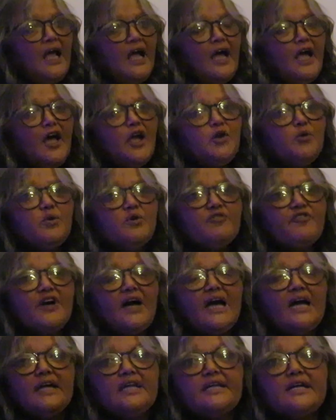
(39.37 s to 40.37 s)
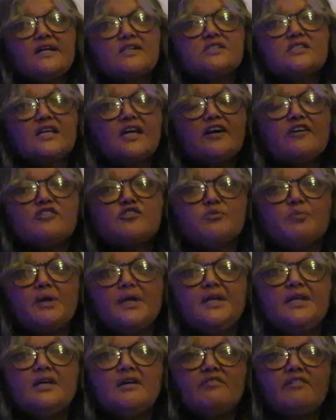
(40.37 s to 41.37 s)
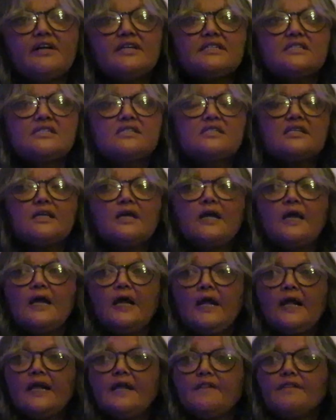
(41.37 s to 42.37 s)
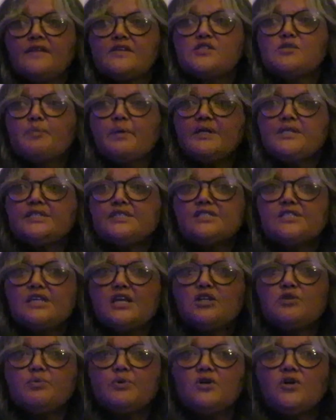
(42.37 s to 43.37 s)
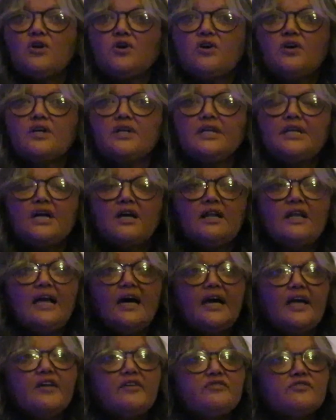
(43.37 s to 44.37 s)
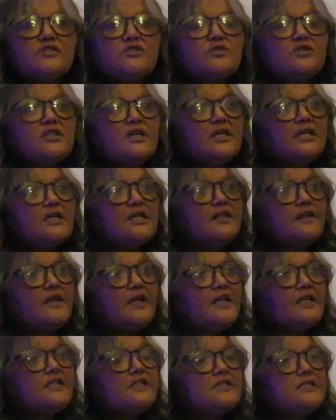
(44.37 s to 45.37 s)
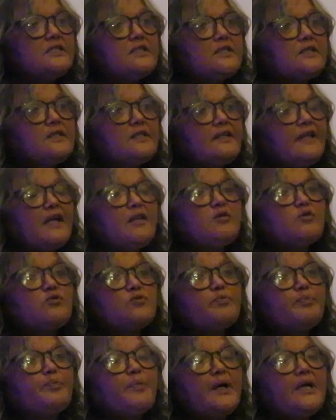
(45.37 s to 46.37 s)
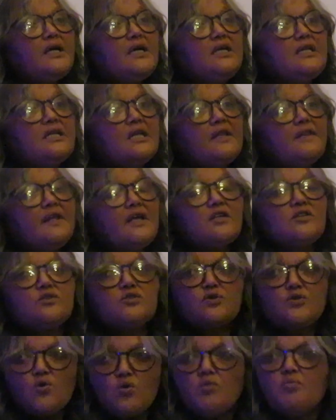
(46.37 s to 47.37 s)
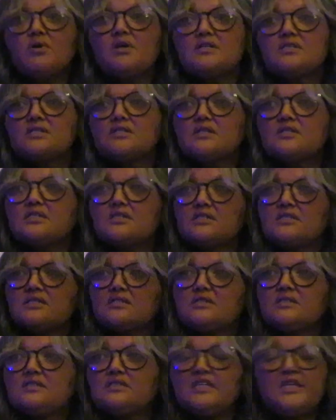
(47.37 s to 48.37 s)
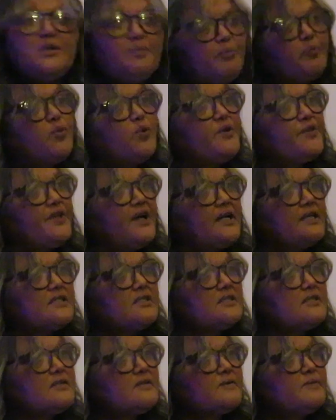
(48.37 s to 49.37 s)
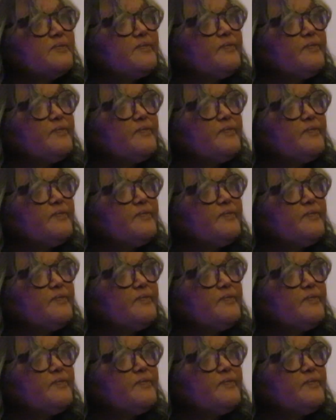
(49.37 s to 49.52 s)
And we find ourselves, many of us, in the spaces that we are in our lives today, that pain and that trauma sits deep with us.